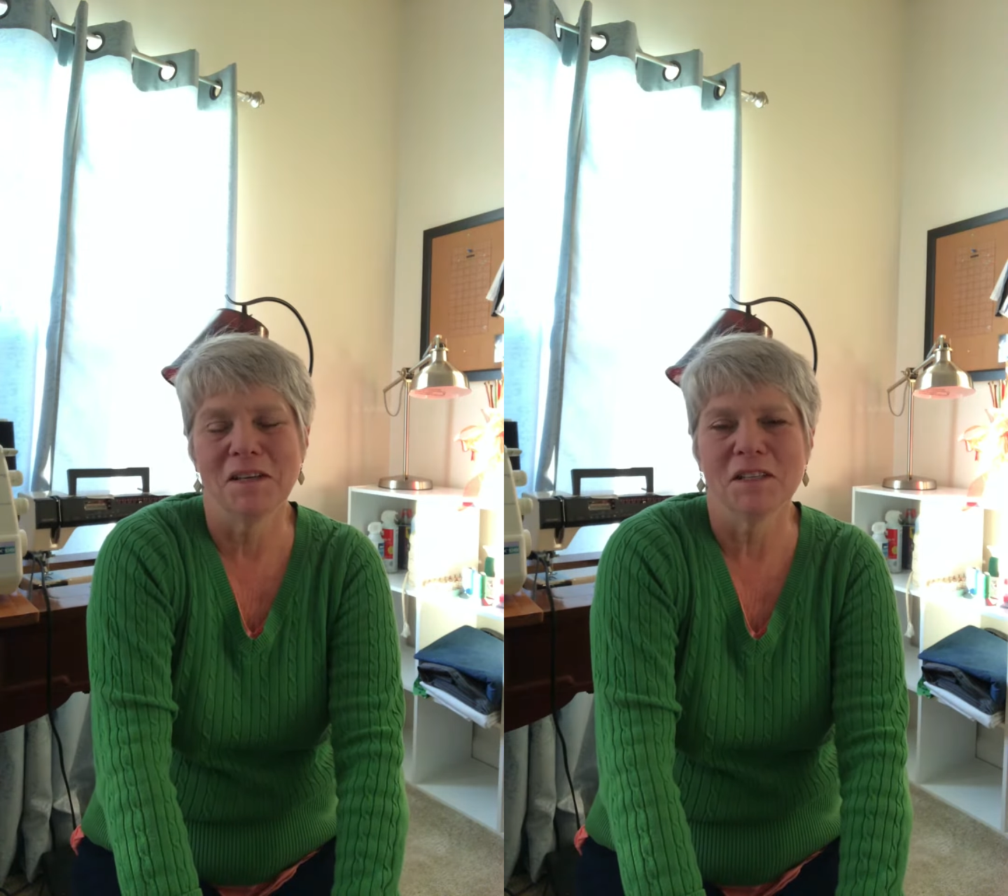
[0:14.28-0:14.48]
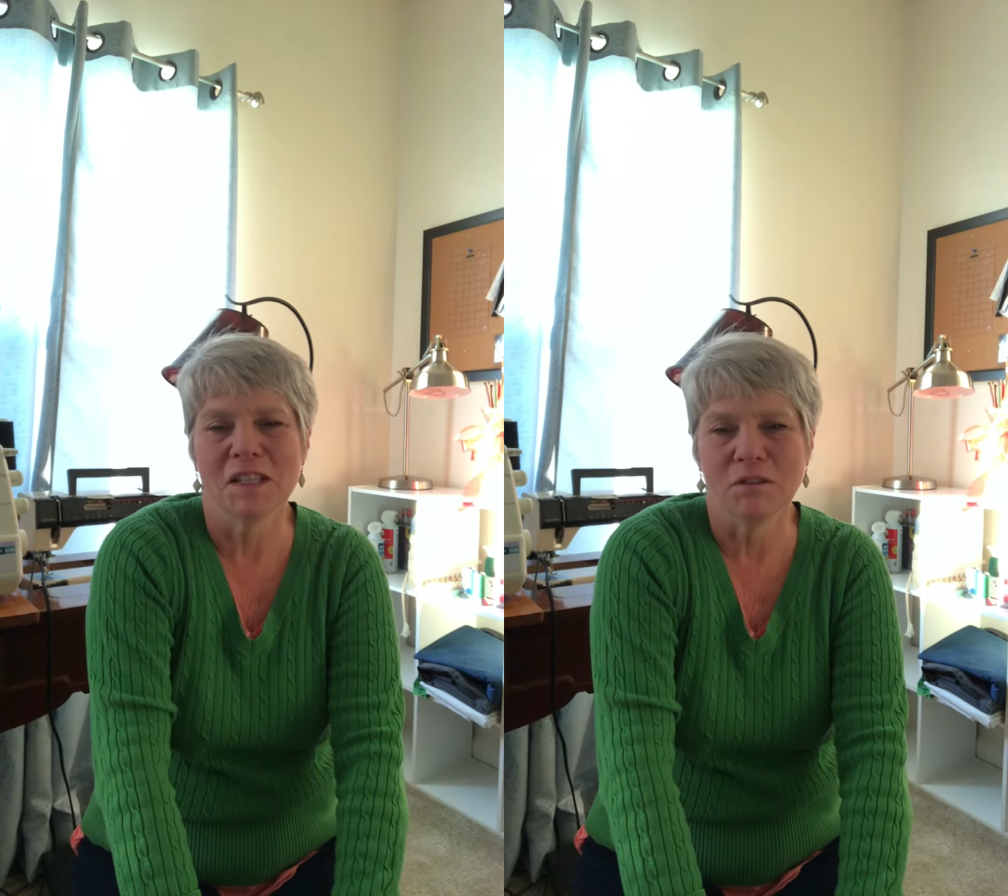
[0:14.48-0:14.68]

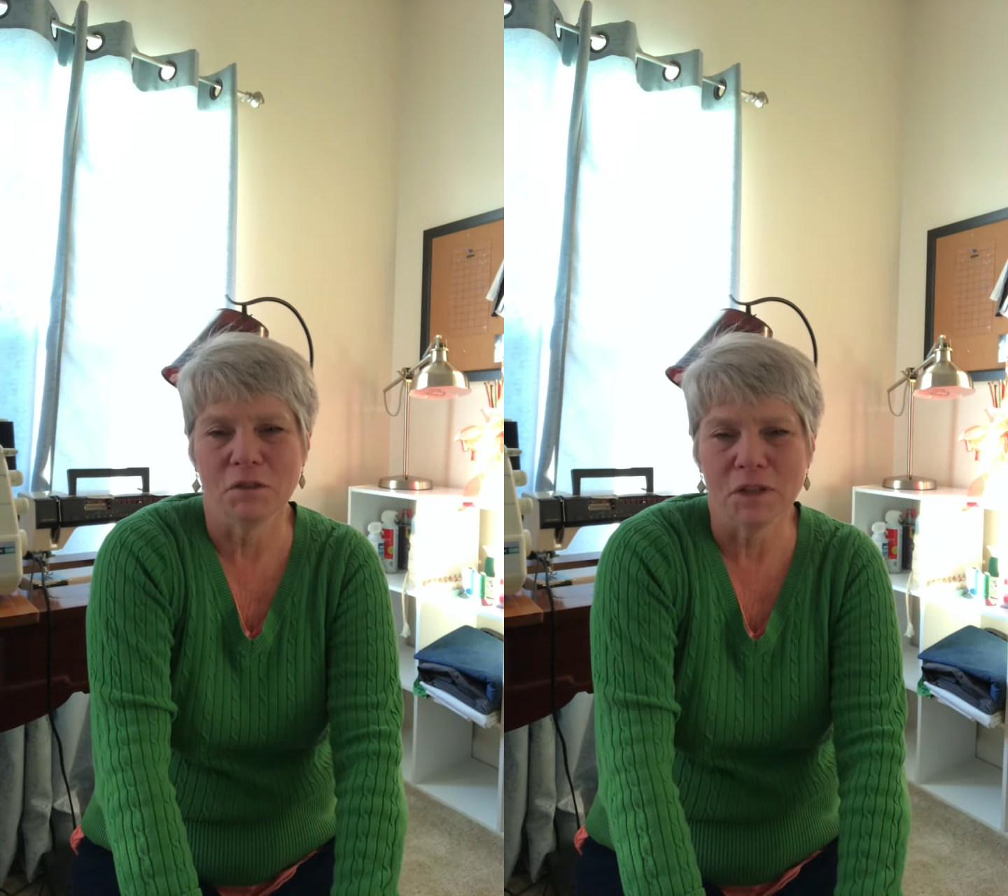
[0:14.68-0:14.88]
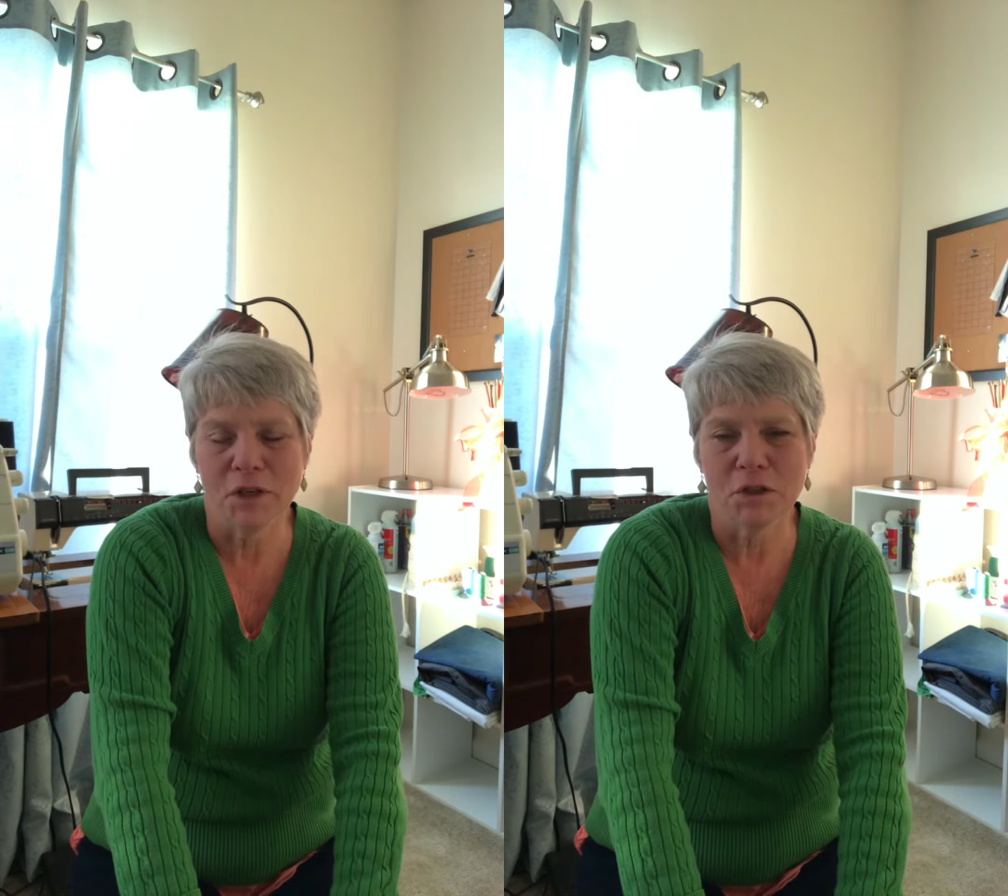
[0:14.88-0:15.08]

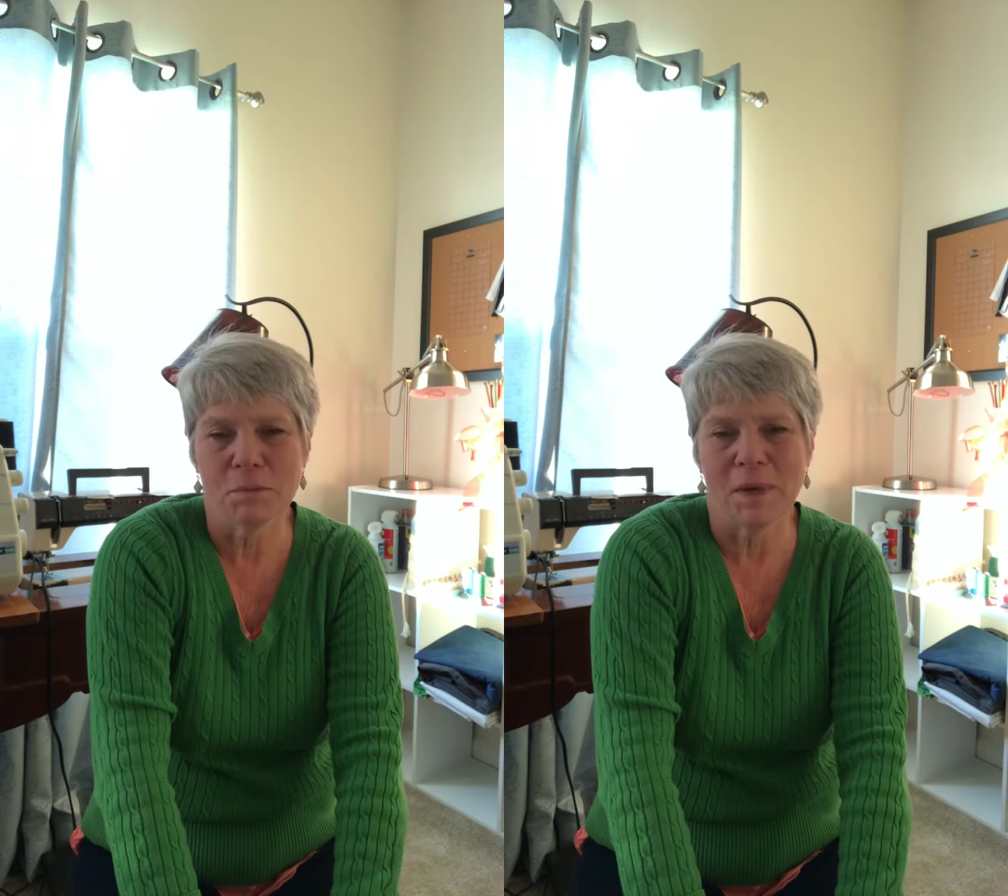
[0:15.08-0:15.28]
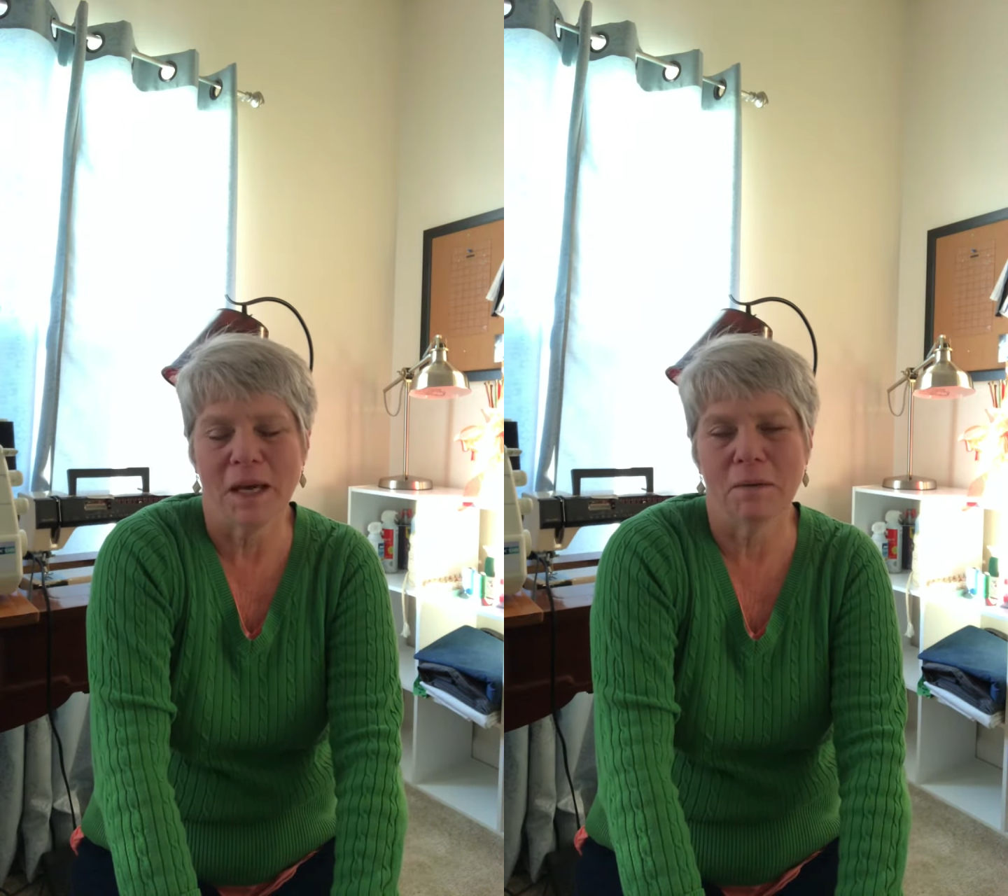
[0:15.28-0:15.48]
Several years
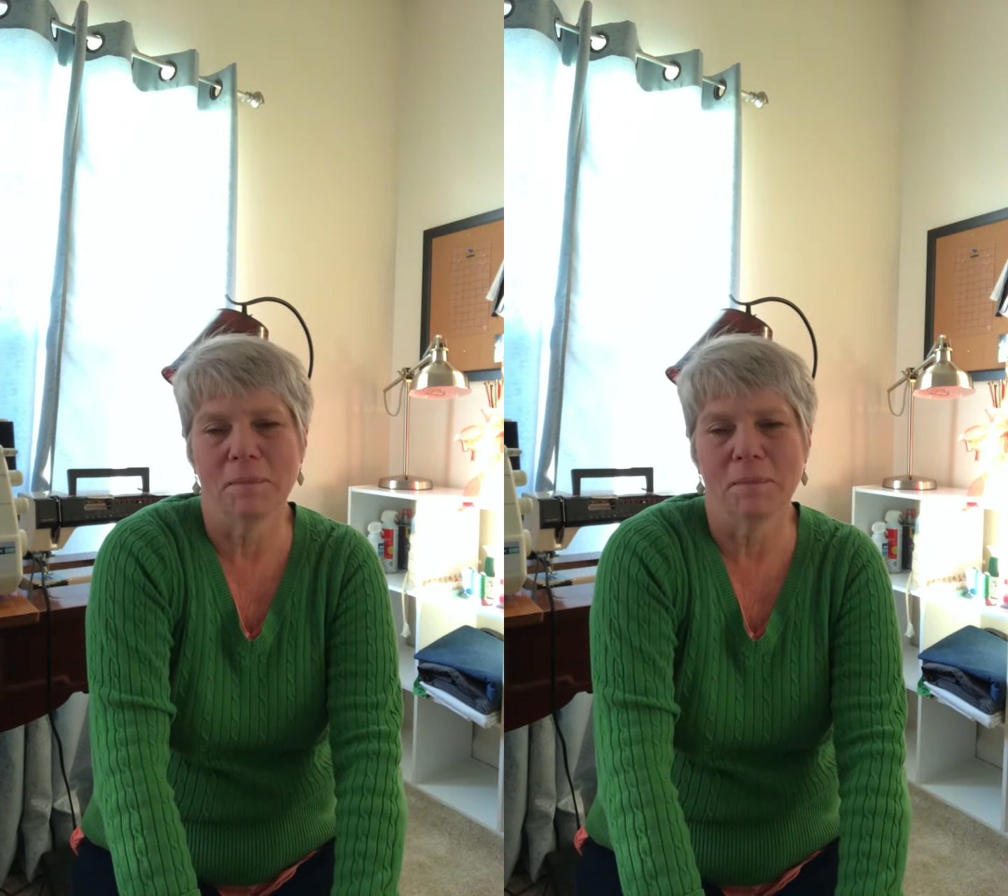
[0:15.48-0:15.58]
back,